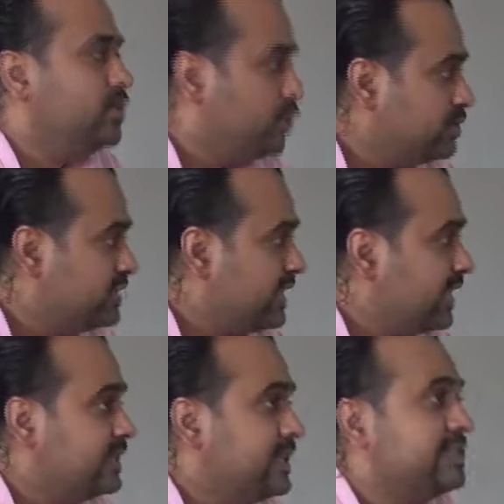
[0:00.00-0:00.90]
You
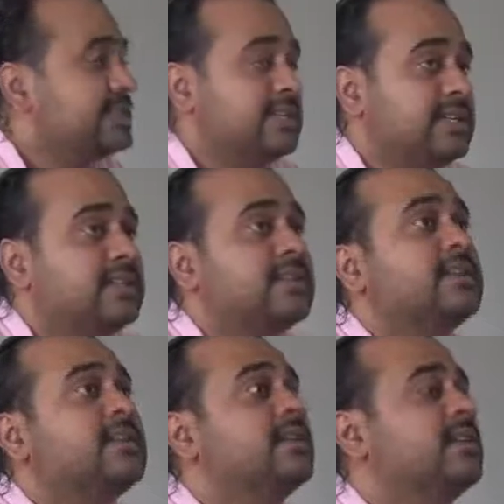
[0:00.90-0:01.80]
said that, sir,
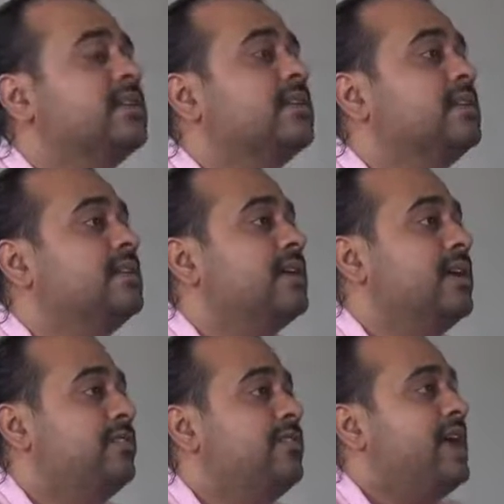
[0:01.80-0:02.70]

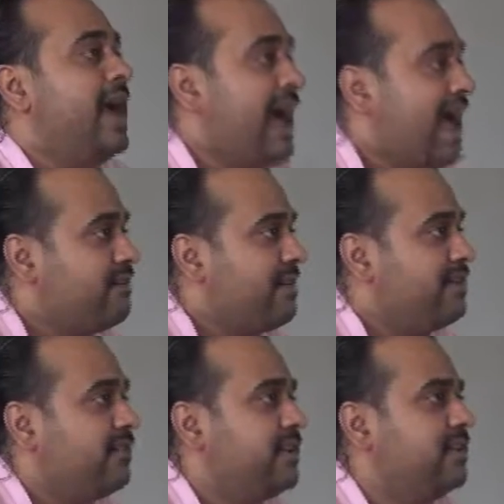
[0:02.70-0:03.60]
if we have
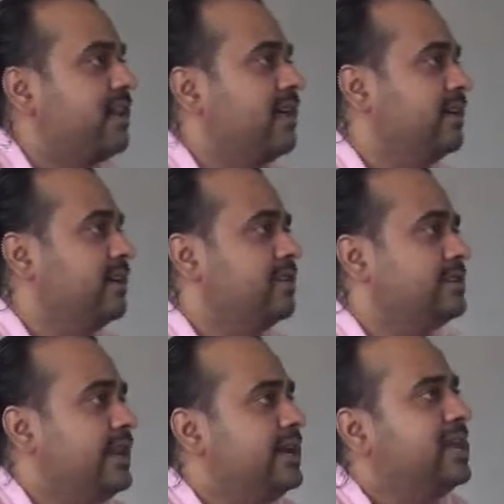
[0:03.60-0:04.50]

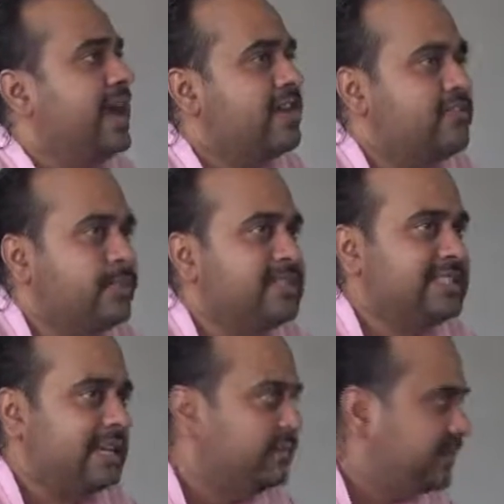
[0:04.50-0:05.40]
everything, then can we be
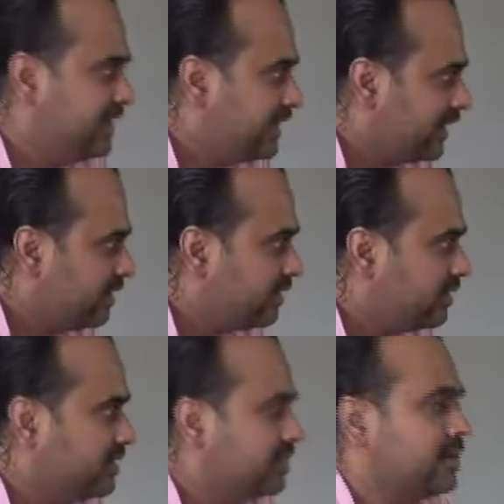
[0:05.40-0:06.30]

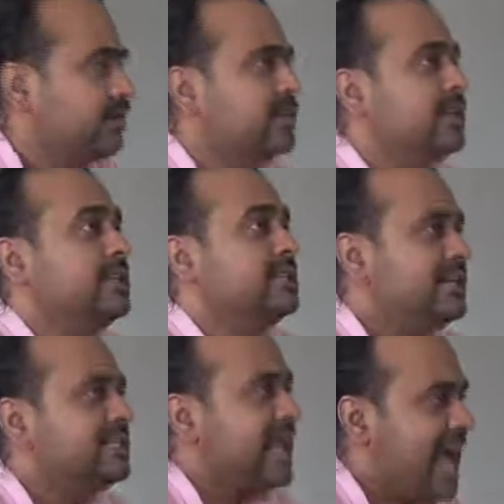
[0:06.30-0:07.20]
self-content?
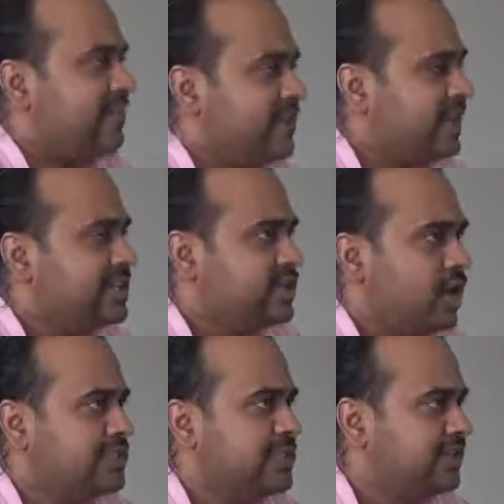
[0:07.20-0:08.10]
Just having is
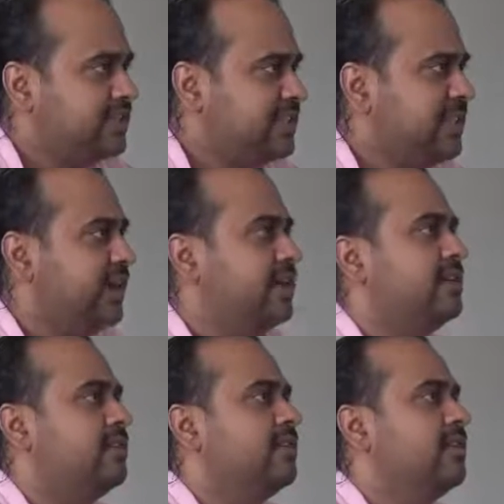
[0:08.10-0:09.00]
not
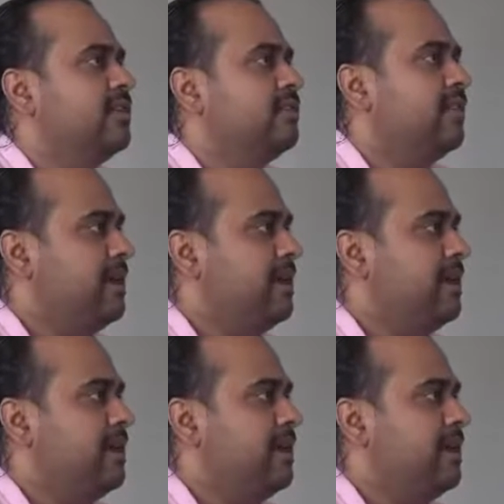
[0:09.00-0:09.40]
sufficient.